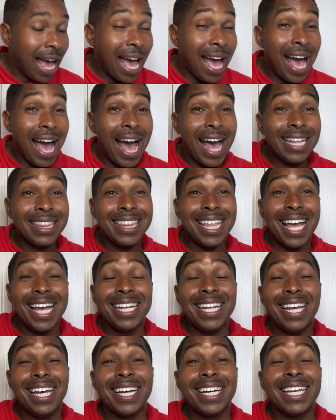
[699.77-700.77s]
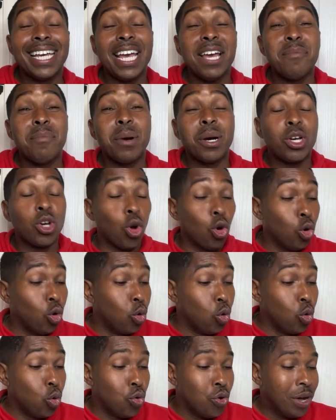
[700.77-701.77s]
I think they'll give him a
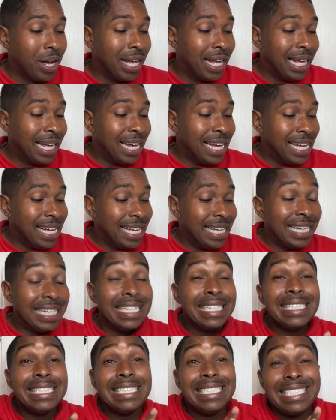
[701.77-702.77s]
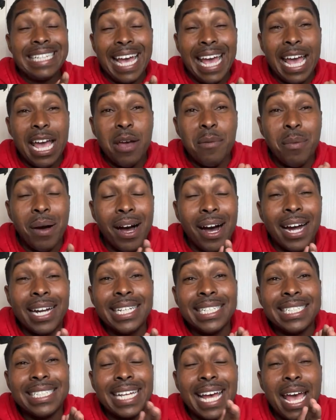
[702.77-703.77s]
cool 700,
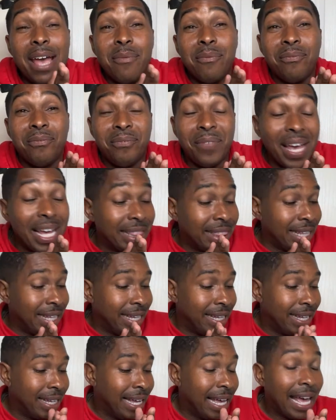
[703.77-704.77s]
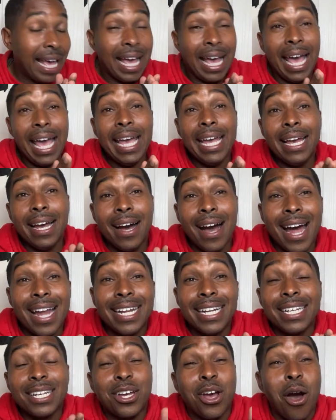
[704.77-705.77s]
750,
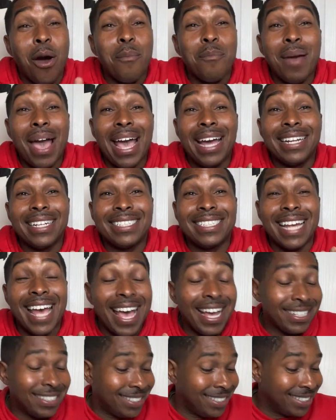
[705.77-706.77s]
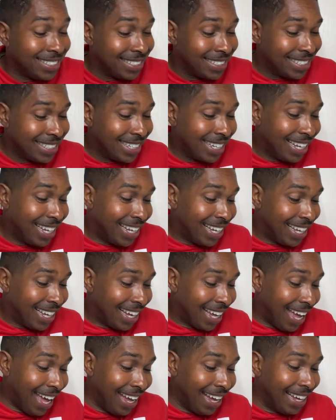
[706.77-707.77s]
800 to come back to Texas.
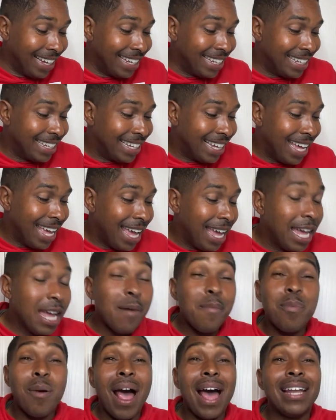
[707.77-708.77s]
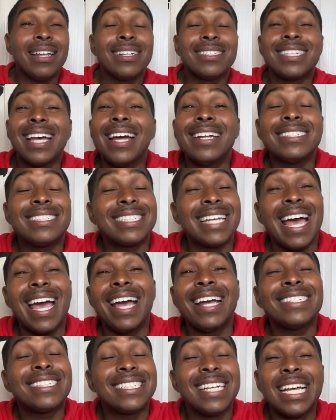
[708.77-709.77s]
Hey, he probably take the
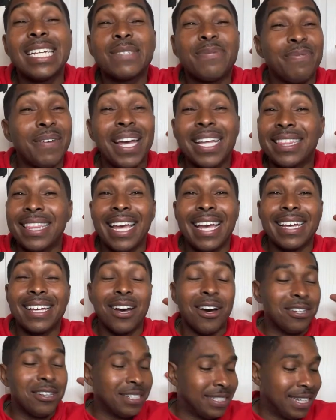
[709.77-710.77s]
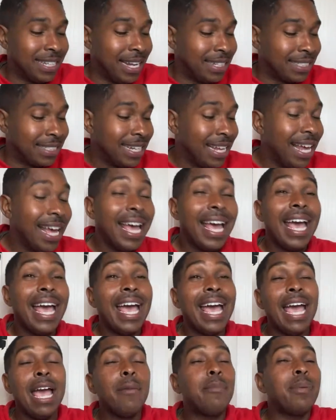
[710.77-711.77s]
same 650 and come to Texas.
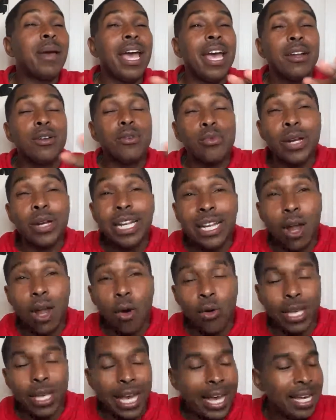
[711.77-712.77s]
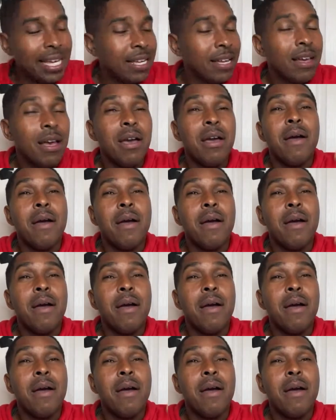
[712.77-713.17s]
And paying to relocate,